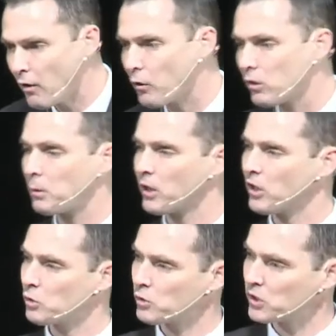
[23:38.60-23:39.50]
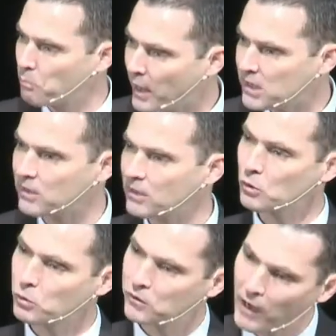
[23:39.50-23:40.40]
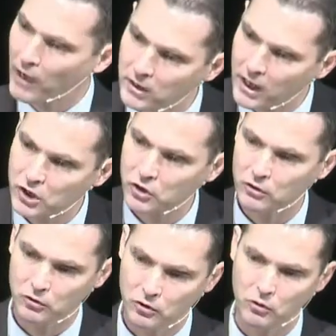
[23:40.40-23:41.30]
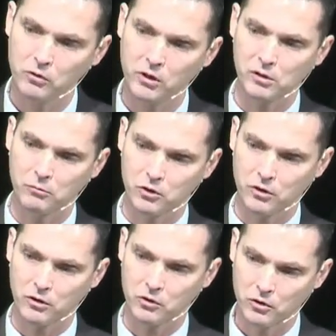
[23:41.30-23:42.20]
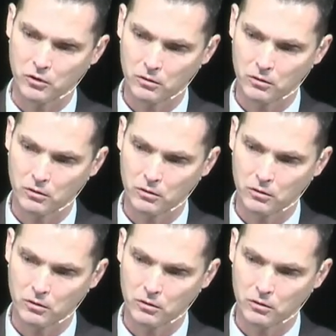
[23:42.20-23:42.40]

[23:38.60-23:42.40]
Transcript: of the Holy Spirit. This was basic. This was foundational to the New Testament church.